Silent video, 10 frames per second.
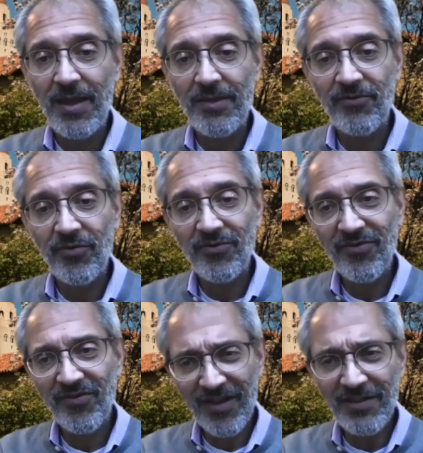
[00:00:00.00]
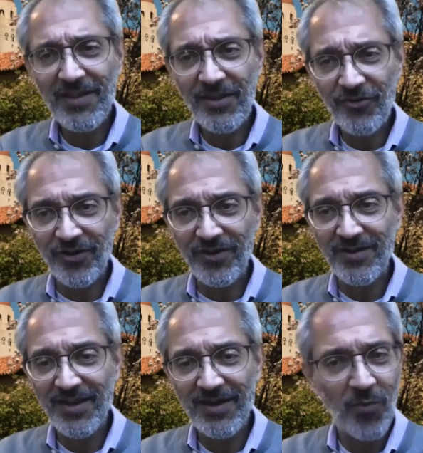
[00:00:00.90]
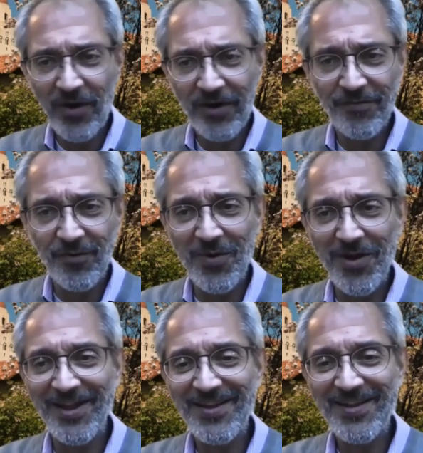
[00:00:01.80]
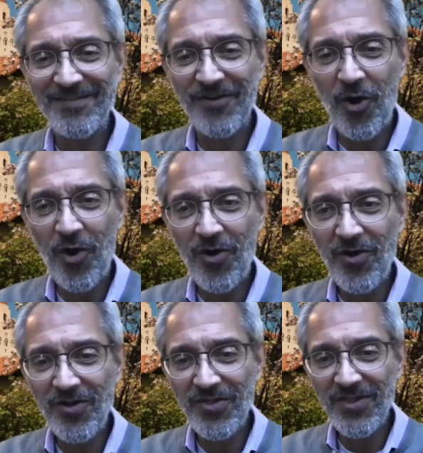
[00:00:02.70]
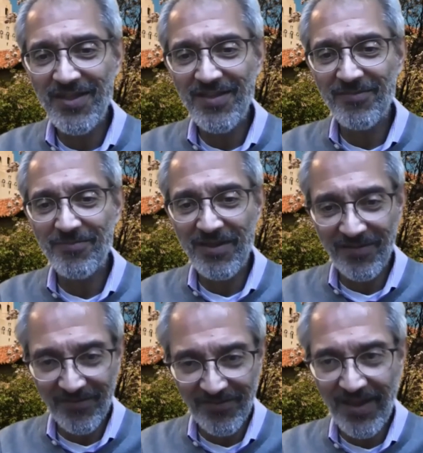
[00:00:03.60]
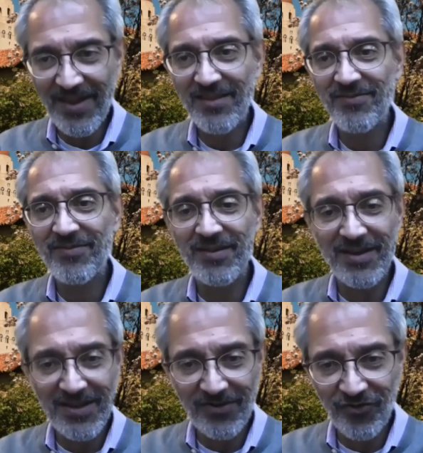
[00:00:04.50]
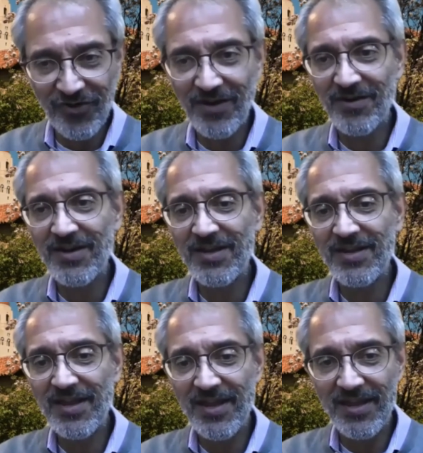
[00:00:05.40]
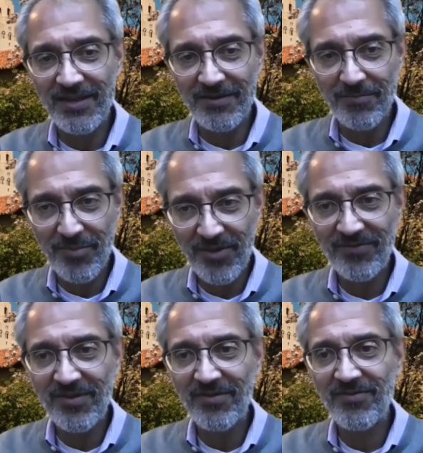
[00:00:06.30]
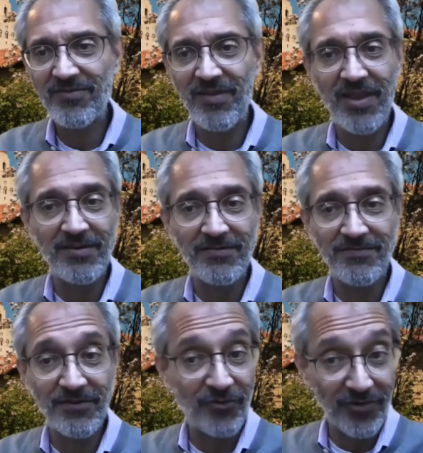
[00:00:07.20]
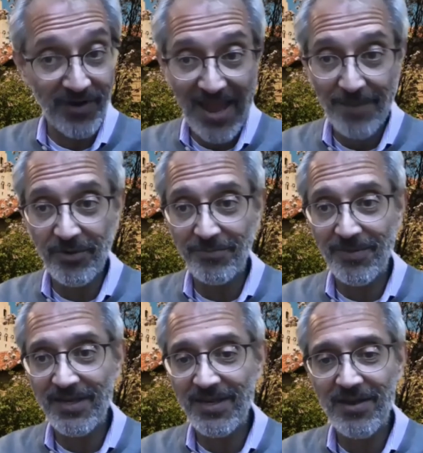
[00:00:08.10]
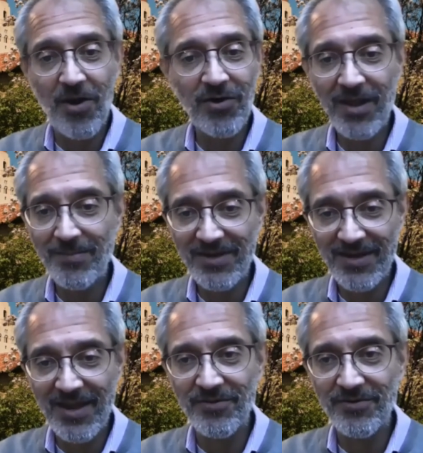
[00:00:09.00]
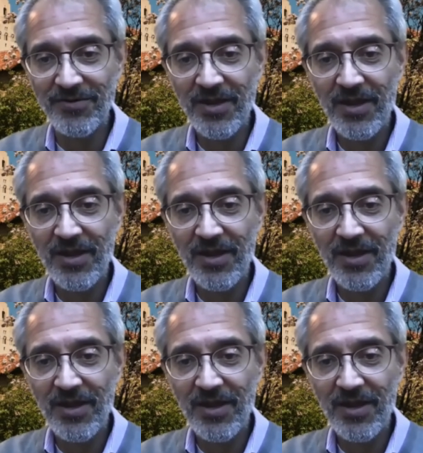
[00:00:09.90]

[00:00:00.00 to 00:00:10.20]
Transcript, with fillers: So there's this collision in a wonderful way of all these basic science and engineering and business and venture capital money all coming together